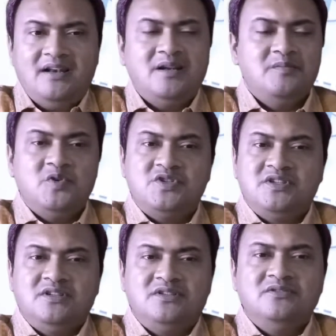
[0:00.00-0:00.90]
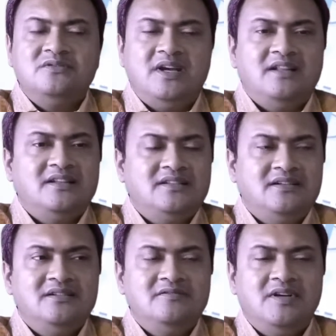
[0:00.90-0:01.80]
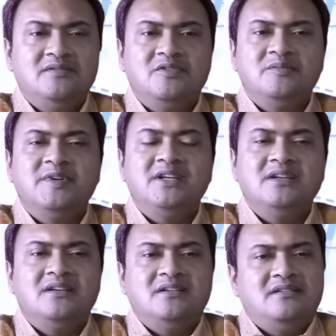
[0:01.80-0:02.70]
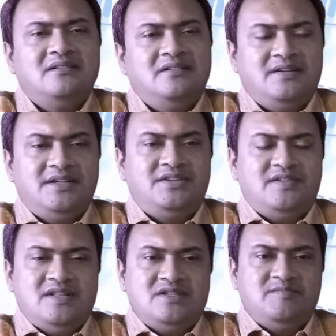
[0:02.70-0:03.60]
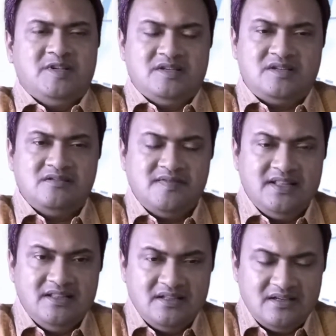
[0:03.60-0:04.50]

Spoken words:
demotion 2, and the third one would be retrenchment. So when